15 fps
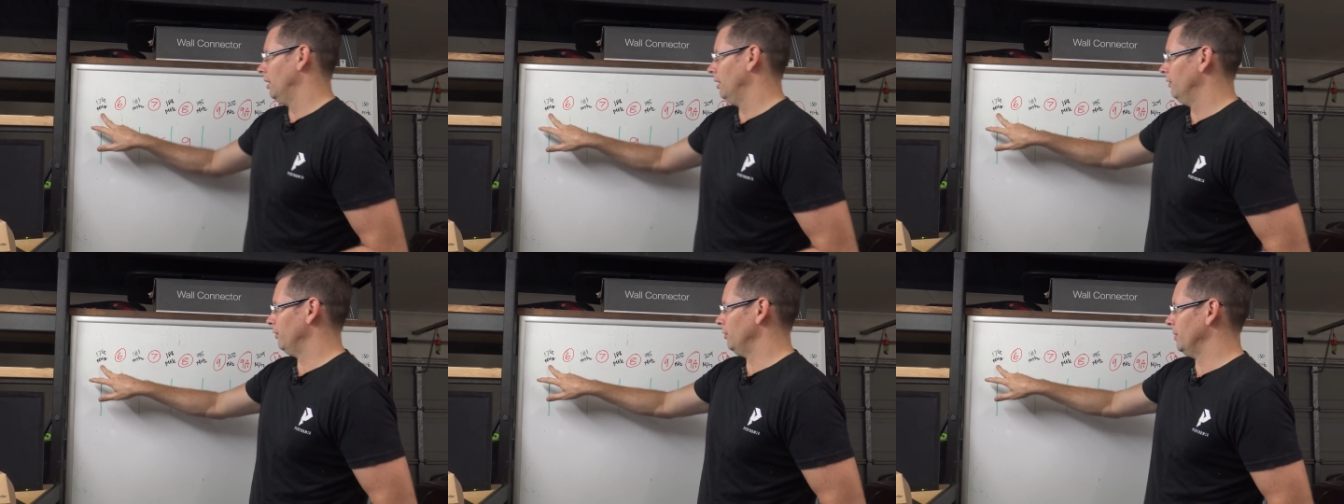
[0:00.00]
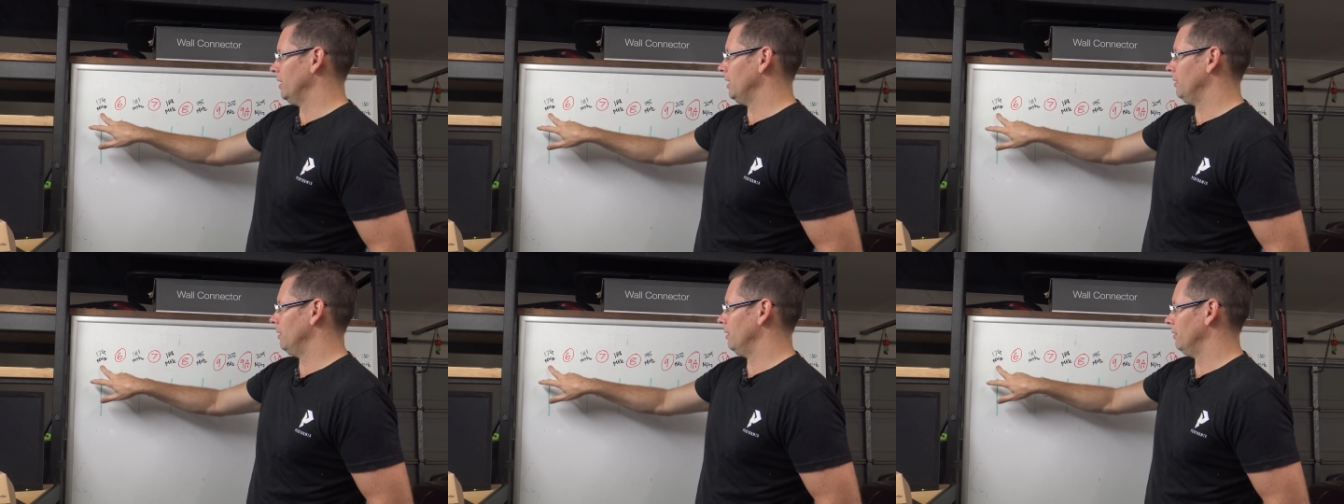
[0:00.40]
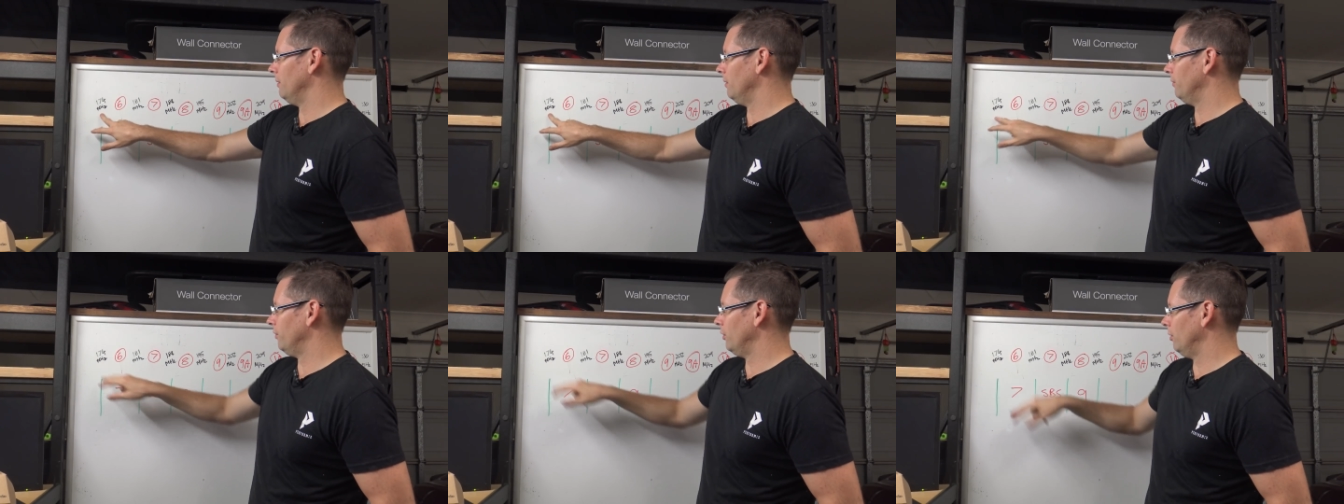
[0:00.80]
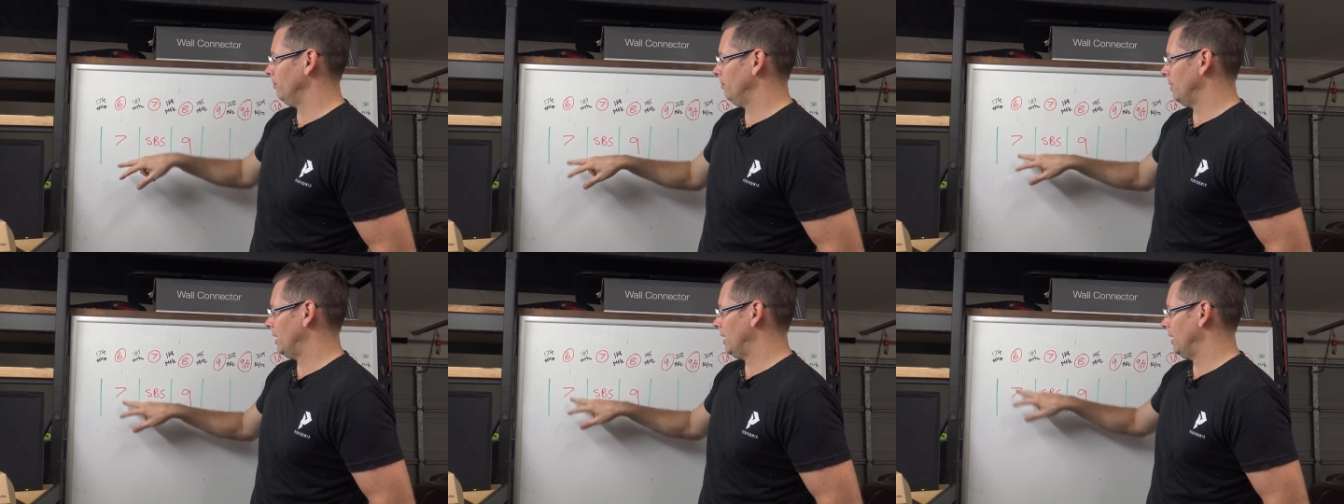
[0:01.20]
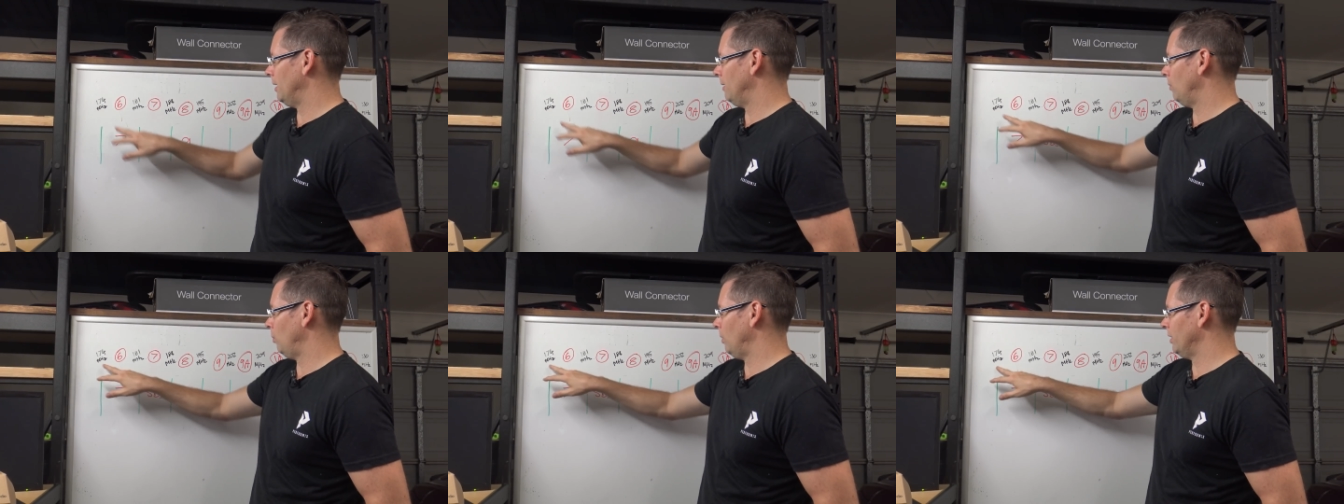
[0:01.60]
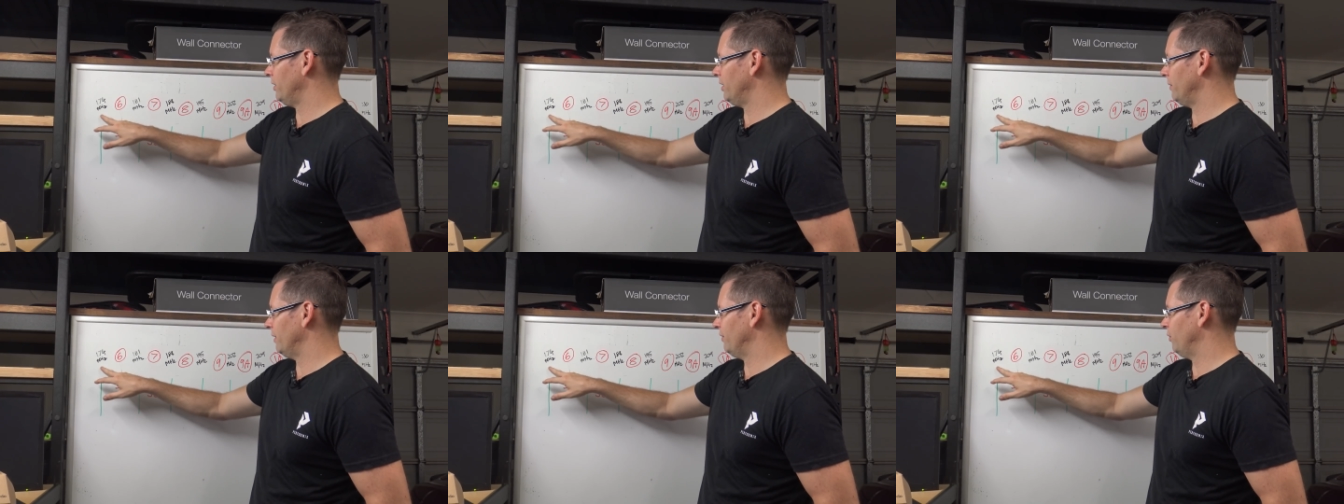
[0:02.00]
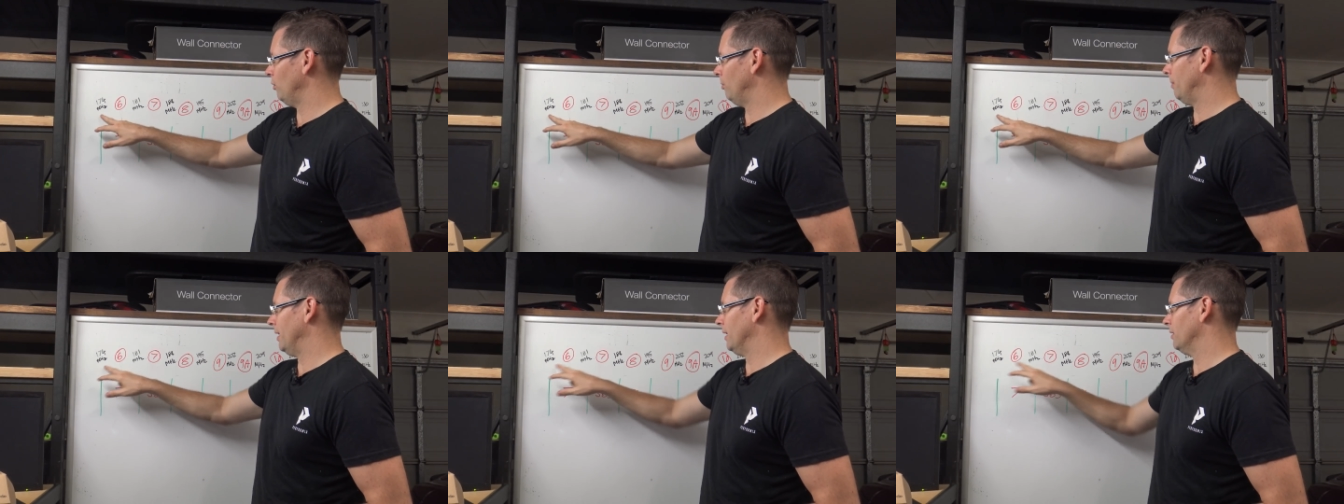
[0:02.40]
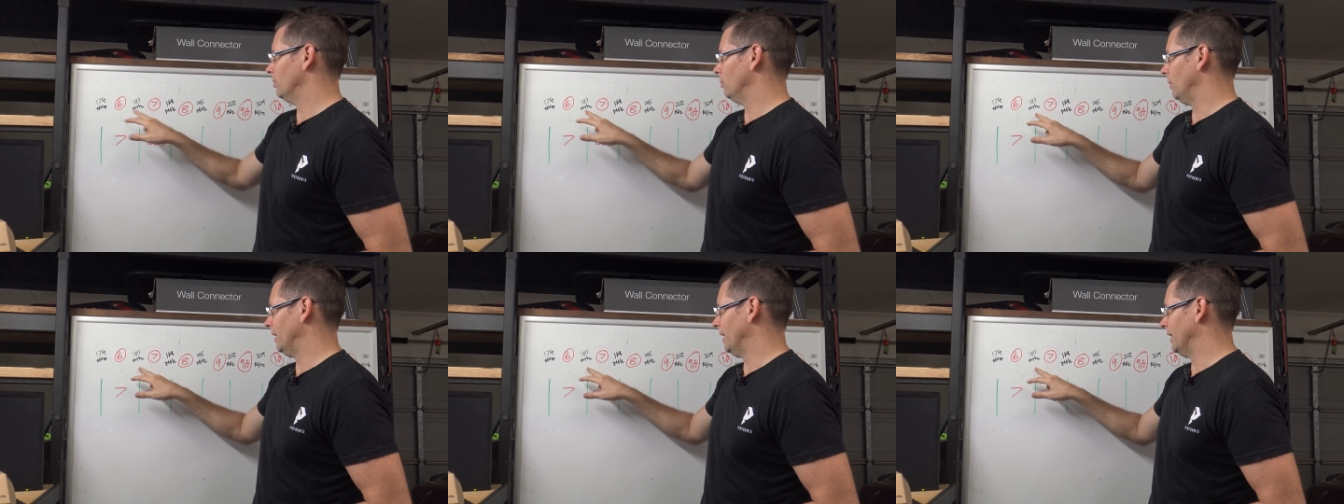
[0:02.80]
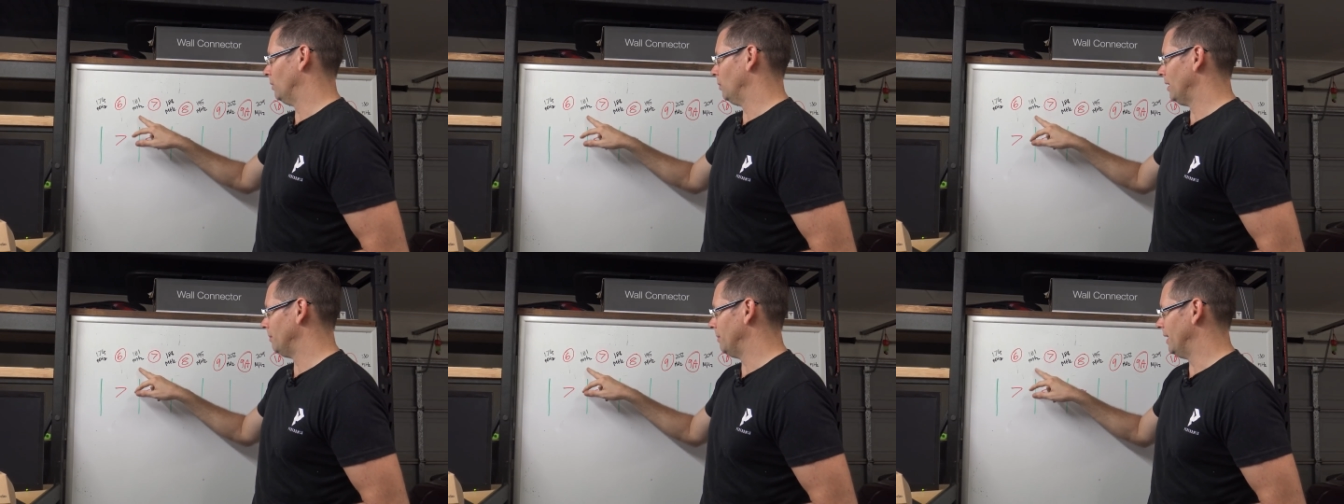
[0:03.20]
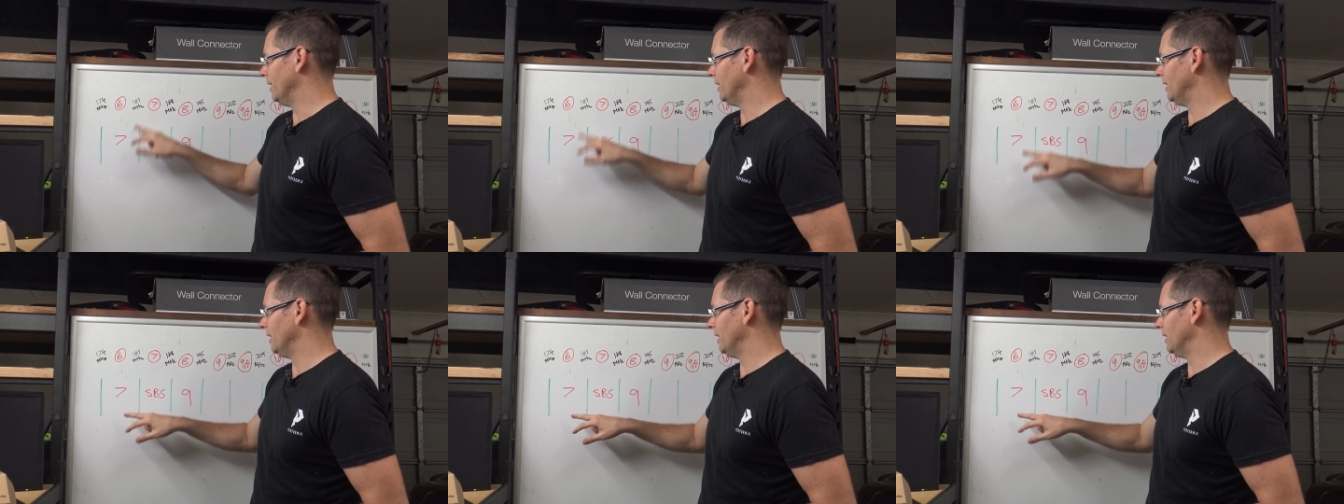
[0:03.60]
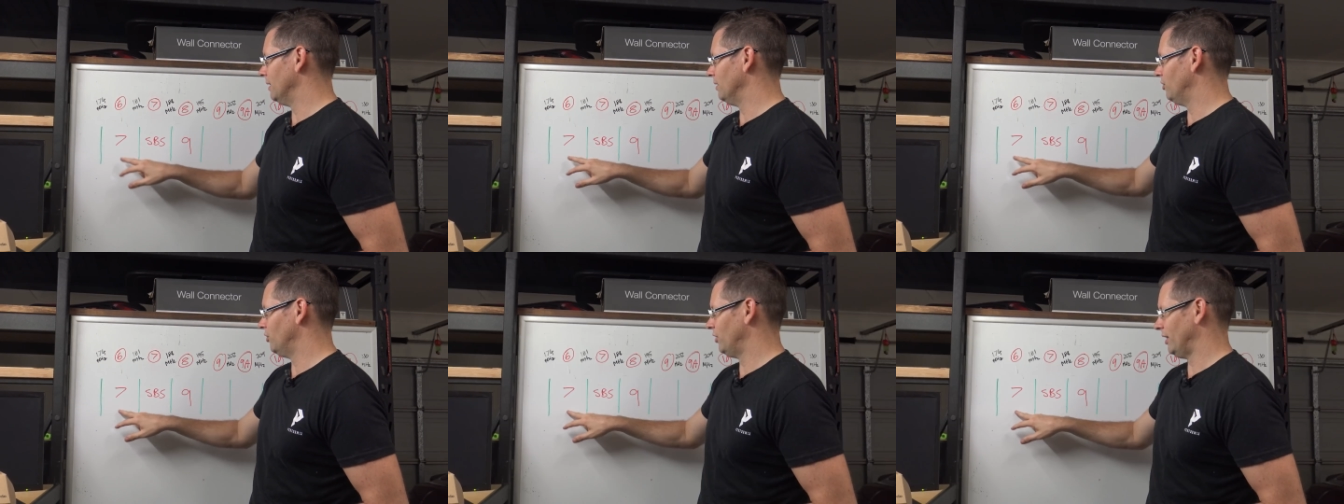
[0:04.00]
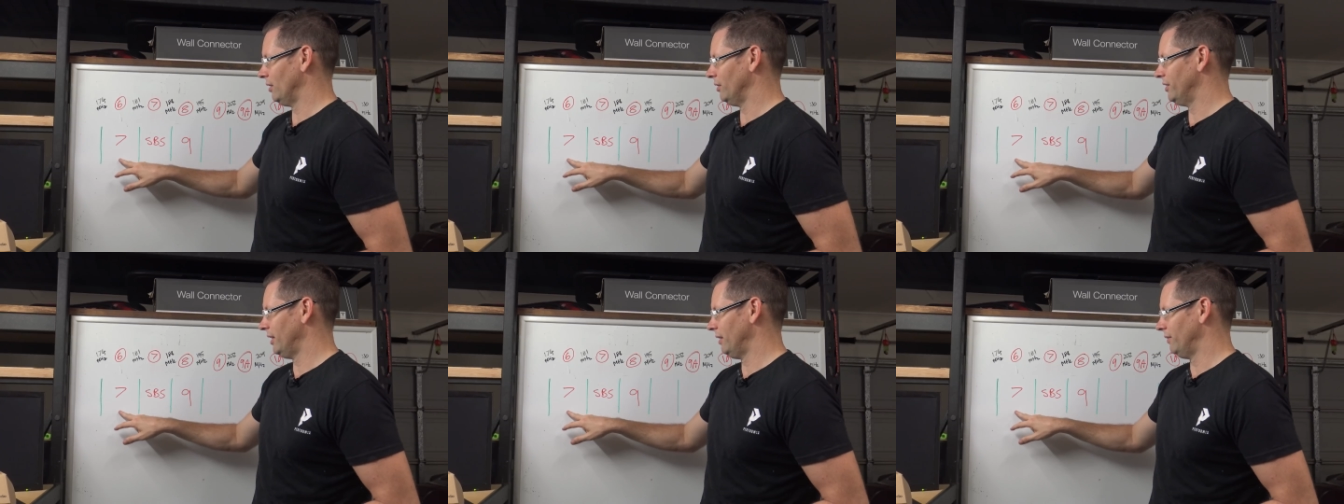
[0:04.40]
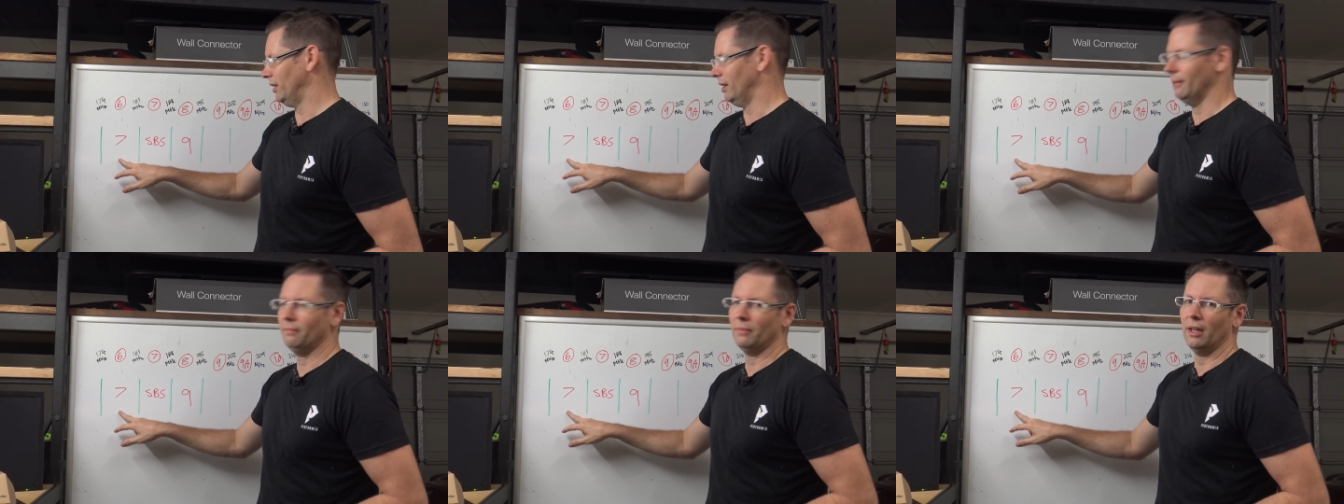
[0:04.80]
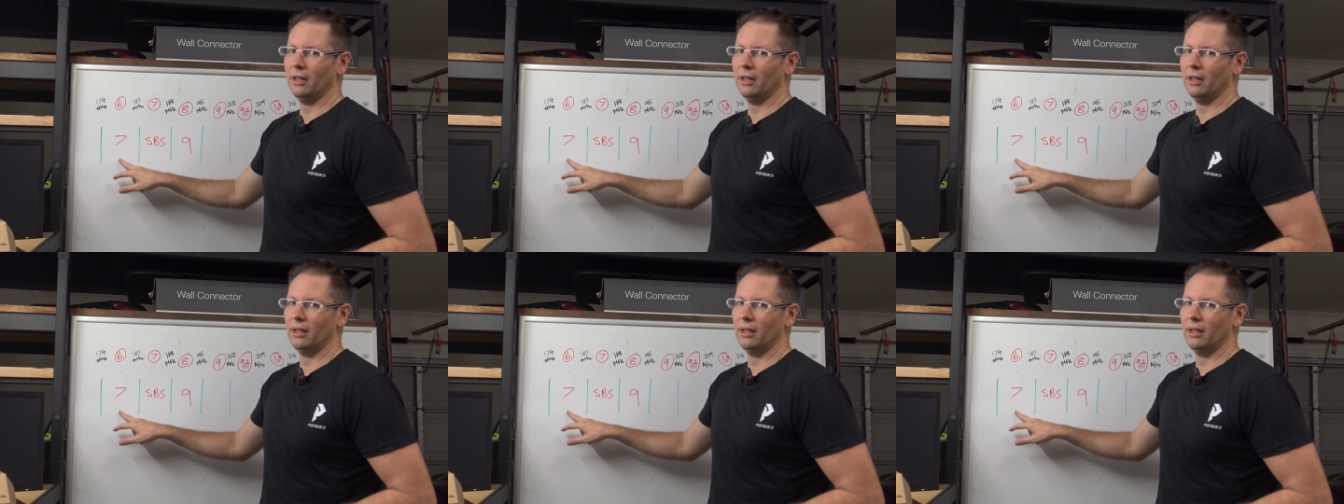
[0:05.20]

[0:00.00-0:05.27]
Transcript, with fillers: from here, from uh, one seventy-four meg to one eighty-one meg is channel seven.